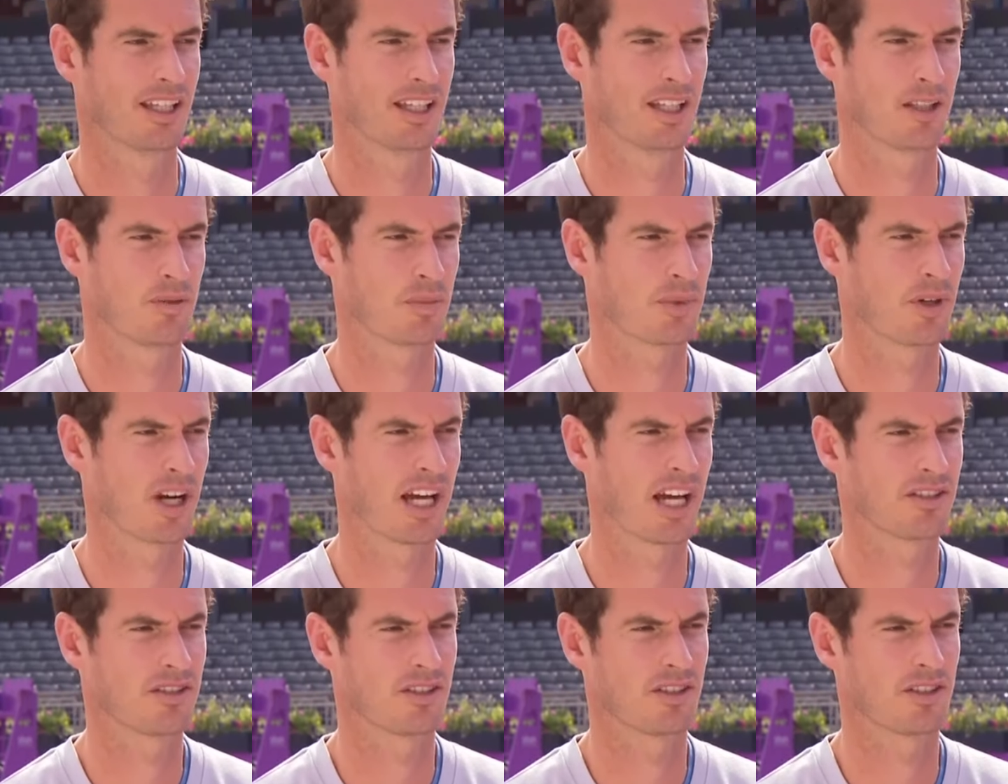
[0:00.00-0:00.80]
in
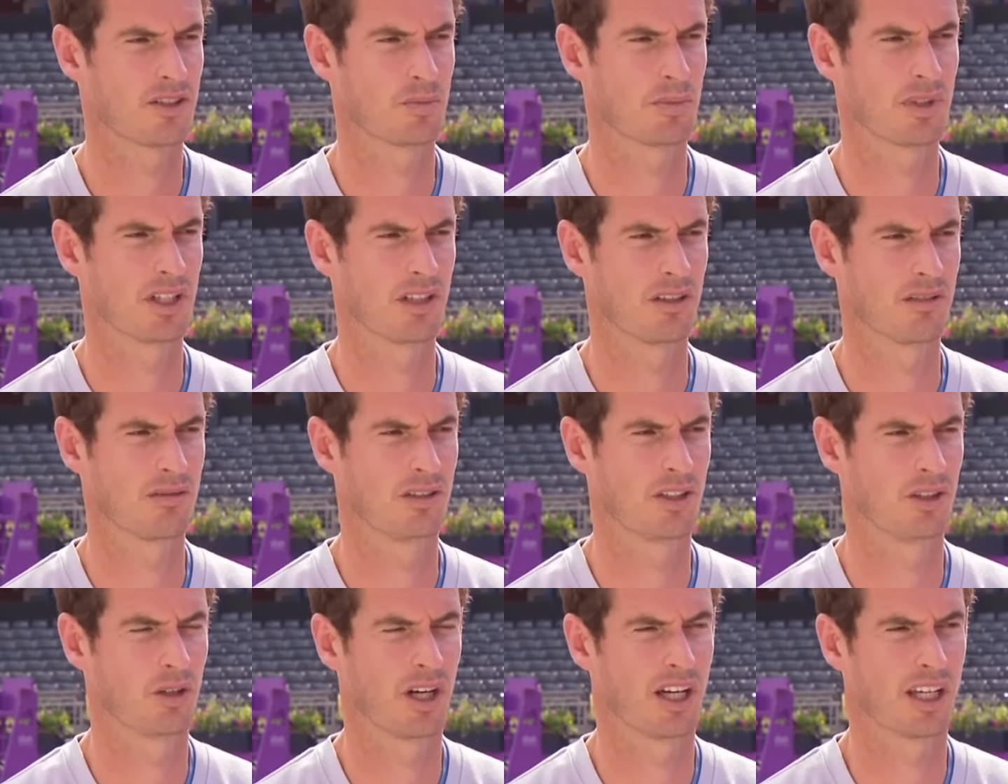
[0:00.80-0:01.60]
practice, but
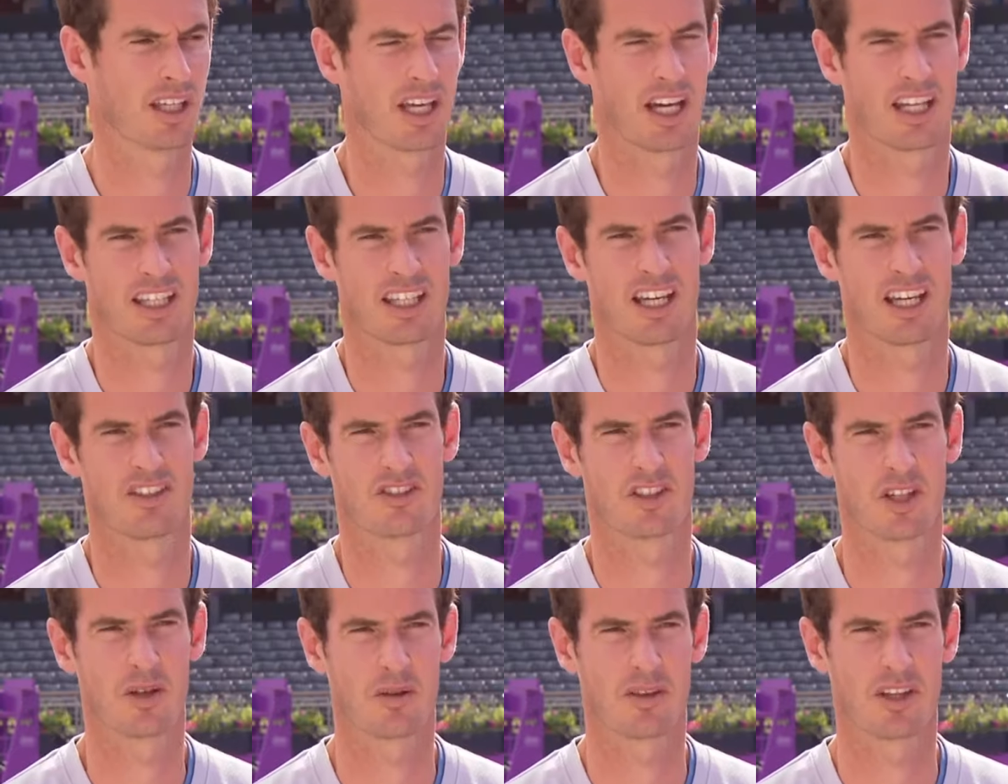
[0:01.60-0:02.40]
you know, I can't
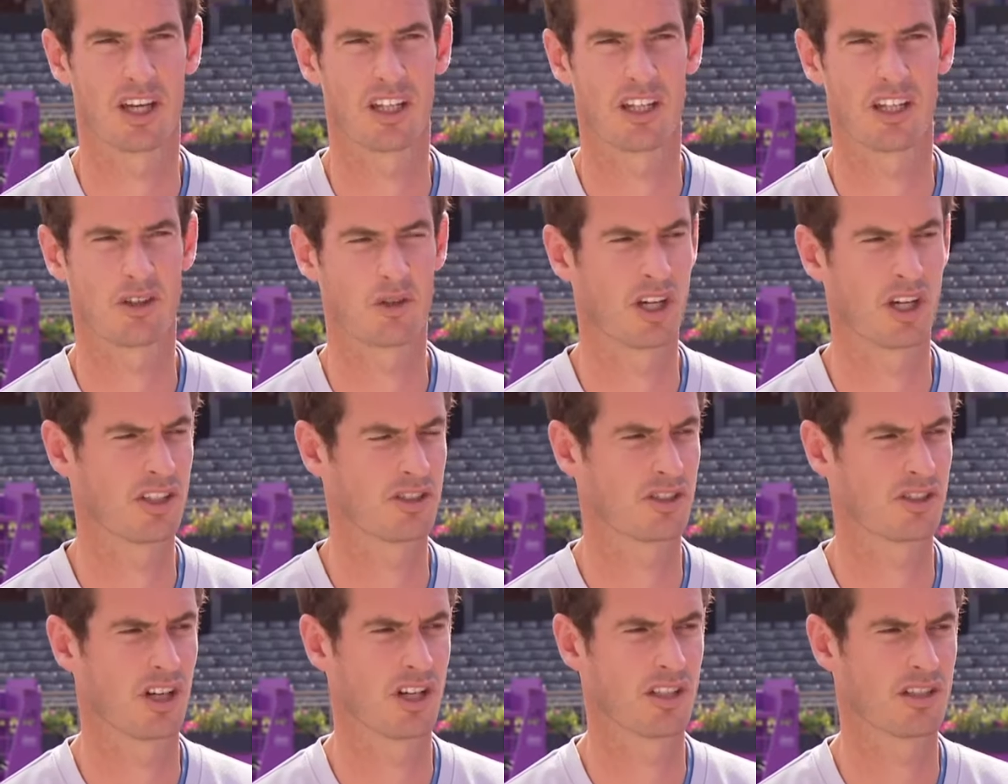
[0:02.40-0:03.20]
say with any great
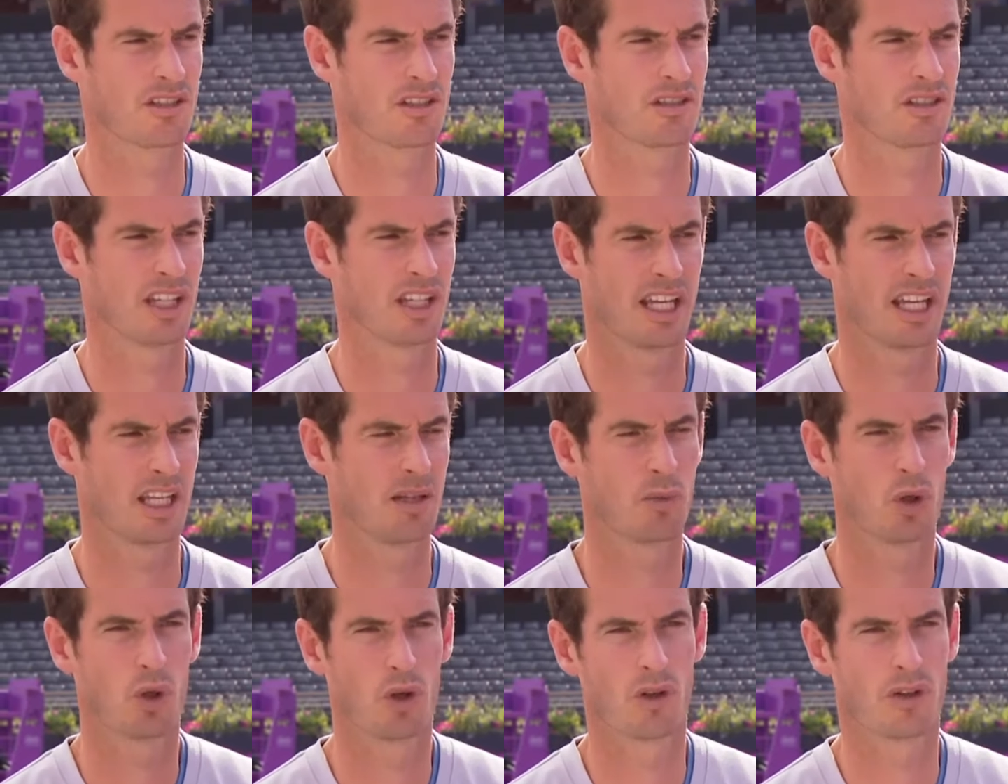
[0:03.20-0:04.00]
certainty
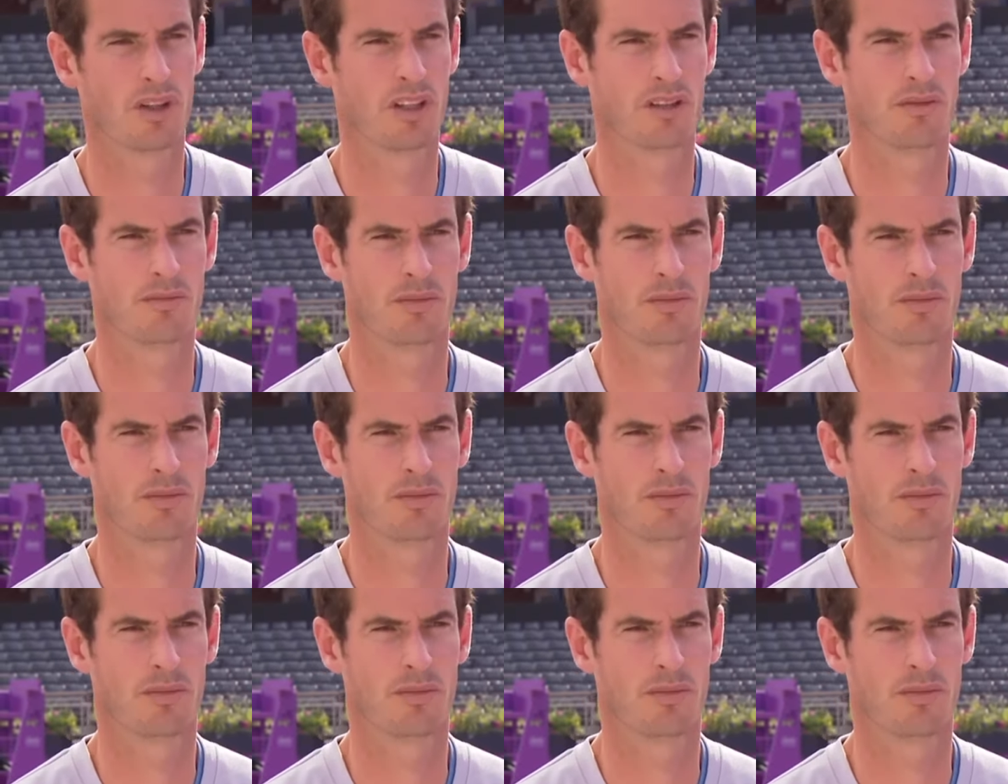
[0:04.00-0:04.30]
anymore that,